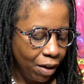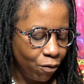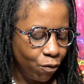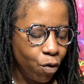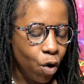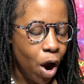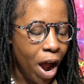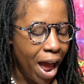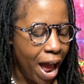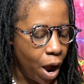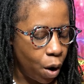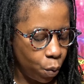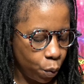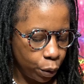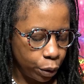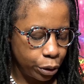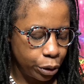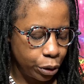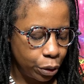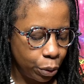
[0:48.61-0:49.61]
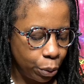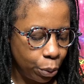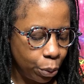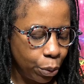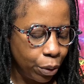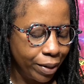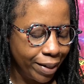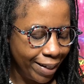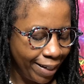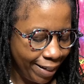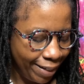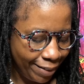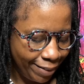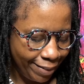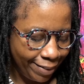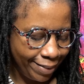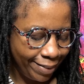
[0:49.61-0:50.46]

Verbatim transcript: for hours on end